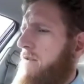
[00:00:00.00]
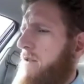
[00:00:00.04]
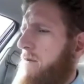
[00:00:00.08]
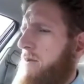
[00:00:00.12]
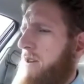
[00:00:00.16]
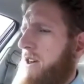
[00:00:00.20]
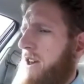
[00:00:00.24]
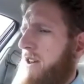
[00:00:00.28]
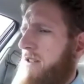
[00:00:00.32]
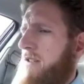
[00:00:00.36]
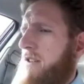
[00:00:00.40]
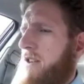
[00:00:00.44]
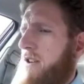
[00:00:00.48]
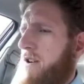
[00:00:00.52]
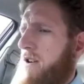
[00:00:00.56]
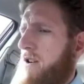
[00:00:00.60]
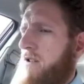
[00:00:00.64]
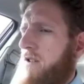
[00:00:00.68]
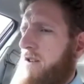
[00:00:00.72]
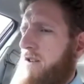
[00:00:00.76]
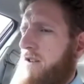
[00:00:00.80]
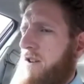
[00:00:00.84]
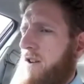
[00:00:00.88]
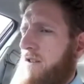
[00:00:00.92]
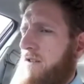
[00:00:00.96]
from the ends of
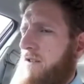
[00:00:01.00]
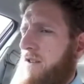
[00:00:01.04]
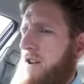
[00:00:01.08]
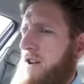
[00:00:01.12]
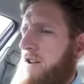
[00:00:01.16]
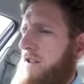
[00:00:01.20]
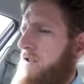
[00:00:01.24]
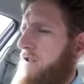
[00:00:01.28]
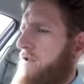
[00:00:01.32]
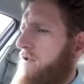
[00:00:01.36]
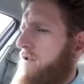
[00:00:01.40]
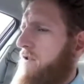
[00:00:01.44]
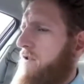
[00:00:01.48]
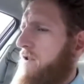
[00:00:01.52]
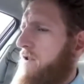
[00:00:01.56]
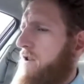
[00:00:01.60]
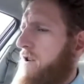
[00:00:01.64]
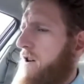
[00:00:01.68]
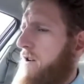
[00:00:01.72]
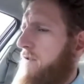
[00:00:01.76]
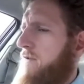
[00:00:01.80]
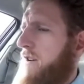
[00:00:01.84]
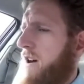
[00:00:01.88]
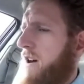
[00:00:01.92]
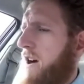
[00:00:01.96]
the earth and shall say,
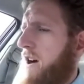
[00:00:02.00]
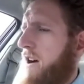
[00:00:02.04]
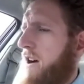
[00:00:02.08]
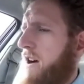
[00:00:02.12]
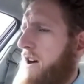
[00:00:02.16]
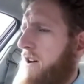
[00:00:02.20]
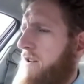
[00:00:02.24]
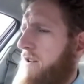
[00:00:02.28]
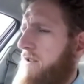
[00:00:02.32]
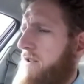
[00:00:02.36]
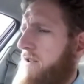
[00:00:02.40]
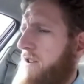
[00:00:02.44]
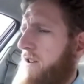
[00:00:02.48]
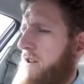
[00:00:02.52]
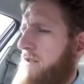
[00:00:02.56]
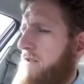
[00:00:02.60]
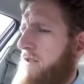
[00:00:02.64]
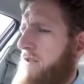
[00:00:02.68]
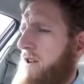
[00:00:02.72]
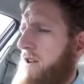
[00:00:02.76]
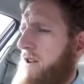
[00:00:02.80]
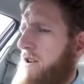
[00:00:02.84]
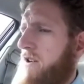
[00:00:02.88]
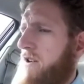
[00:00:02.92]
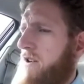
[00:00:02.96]
Surely our fathers have inherited
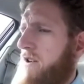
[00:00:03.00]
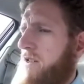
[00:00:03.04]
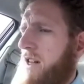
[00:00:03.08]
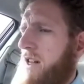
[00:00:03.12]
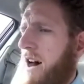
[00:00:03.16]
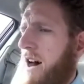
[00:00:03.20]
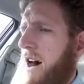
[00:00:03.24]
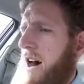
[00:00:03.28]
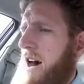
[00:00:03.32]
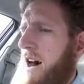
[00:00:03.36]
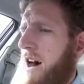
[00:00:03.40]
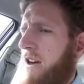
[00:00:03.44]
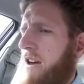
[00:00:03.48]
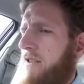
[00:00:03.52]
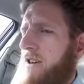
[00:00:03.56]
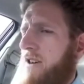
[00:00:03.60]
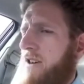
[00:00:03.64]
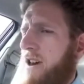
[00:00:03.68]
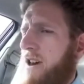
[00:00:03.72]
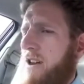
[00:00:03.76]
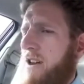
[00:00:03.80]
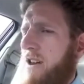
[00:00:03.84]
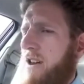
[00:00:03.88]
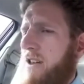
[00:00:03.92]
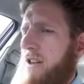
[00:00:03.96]
lies, vanity, and
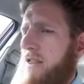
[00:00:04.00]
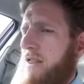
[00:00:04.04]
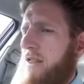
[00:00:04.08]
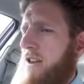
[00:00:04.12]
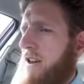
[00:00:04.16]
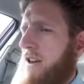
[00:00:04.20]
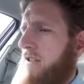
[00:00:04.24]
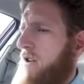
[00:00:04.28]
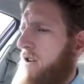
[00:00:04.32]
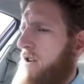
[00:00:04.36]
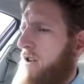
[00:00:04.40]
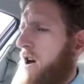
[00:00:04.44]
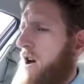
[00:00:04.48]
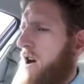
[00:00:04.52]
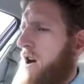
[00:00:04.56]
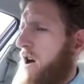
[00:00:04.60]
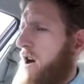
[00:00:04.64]
things wherein